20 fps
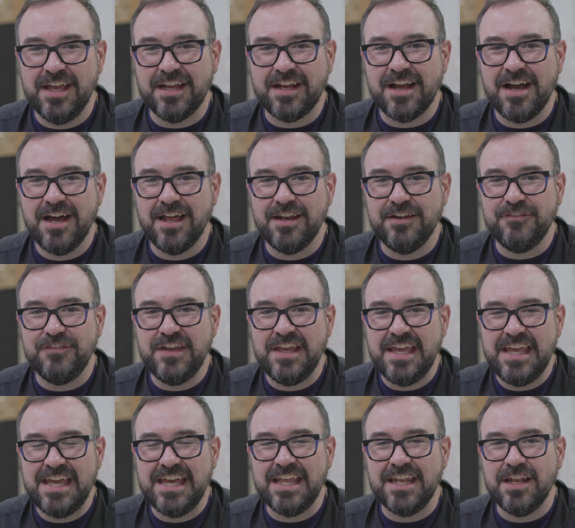it kind of
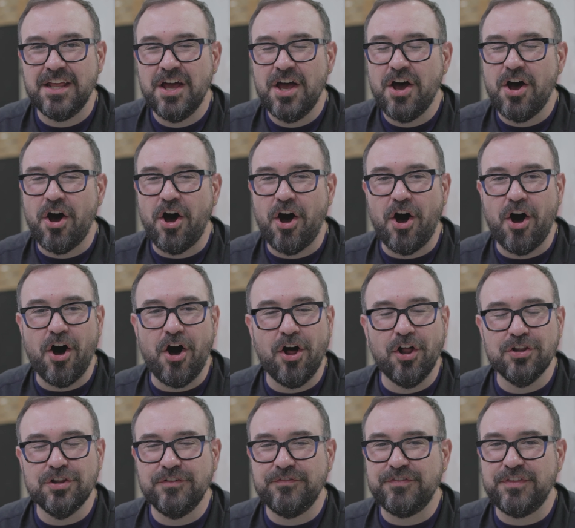hit
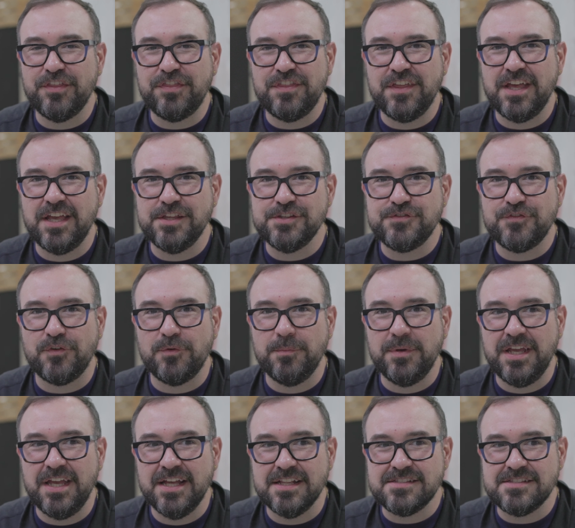all of the things for me.